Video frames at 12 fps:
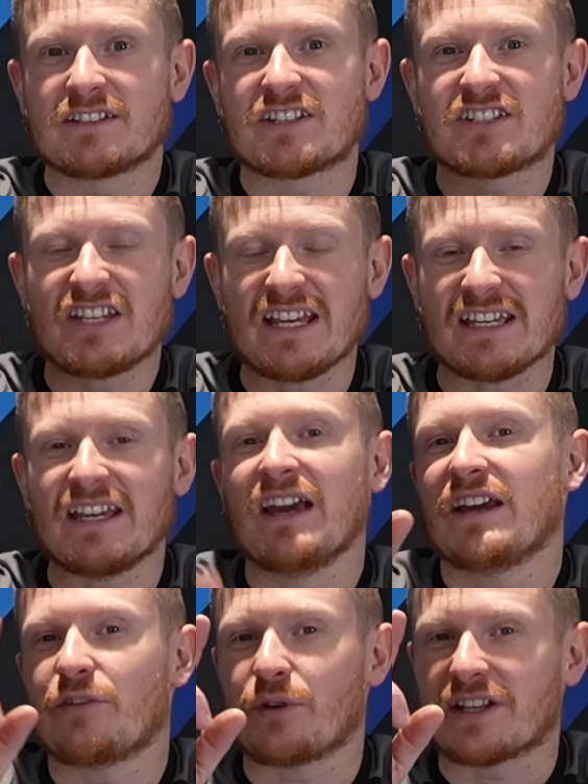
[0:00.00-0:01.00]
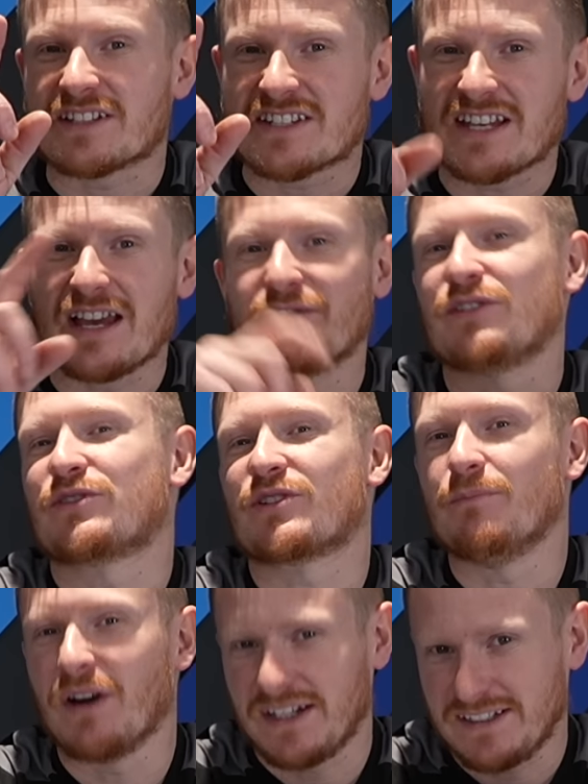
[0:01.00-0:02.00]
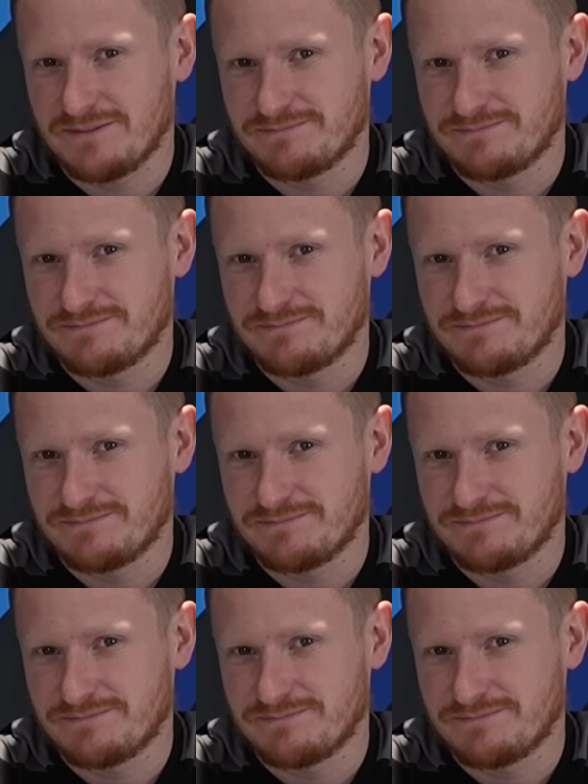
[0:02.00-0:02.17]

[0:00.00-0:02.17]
to see if we can save you some money.